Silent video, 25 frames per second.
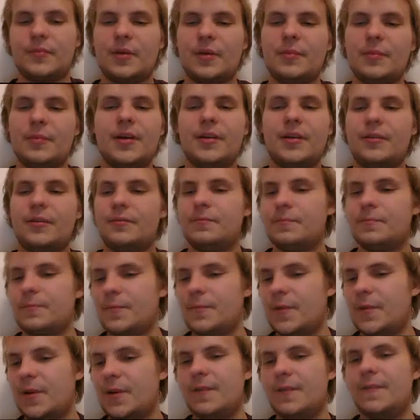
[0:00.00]
but
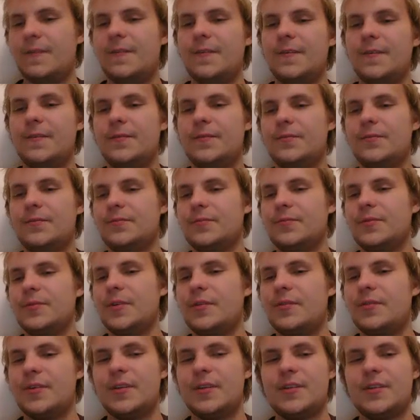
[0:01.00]
if
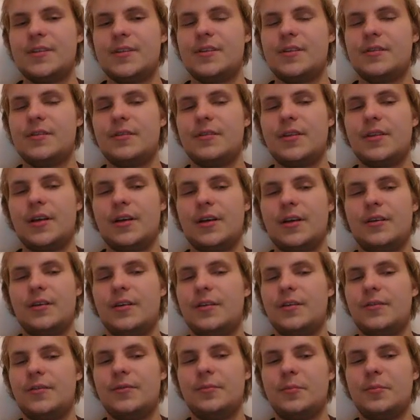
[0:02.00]
if it's like
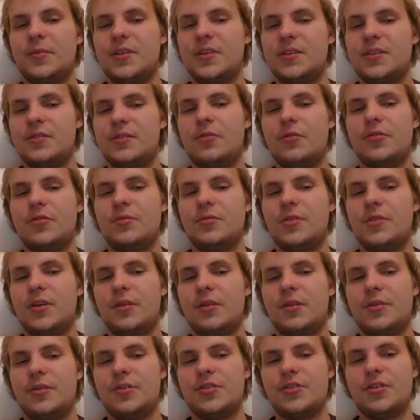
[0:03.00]
if it's going to be
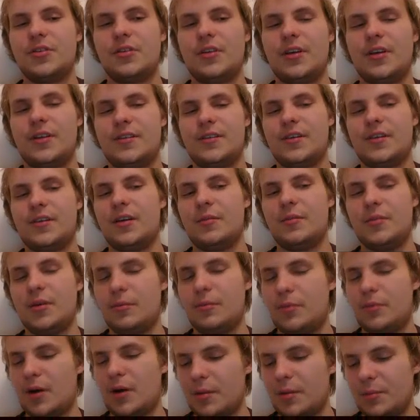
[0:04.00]
commercial and it's going to be
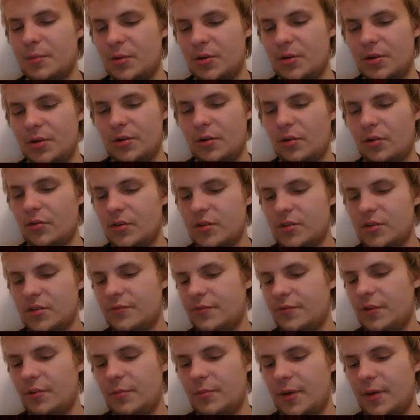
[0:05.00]
a problem, you can always
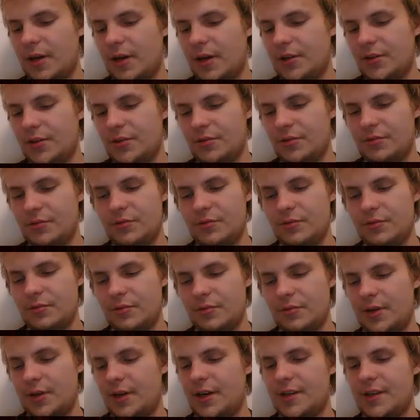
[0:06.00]
fall back
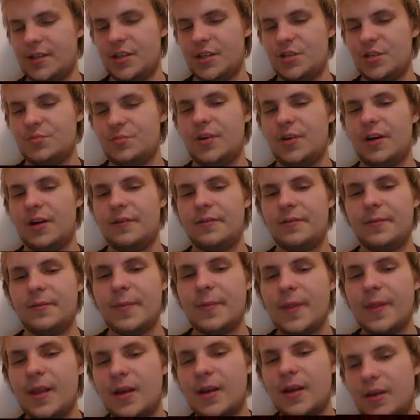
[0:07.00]
to XHProf
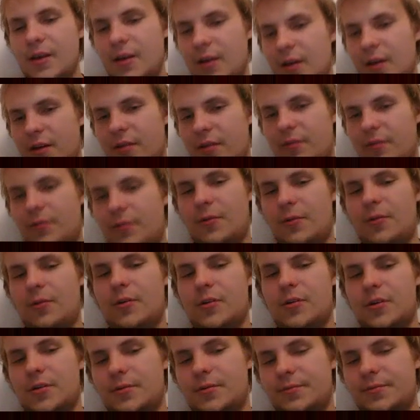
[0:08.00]

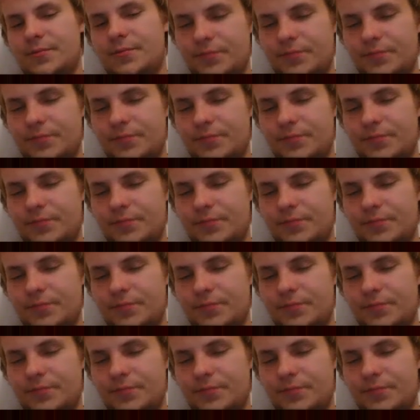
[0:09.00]
for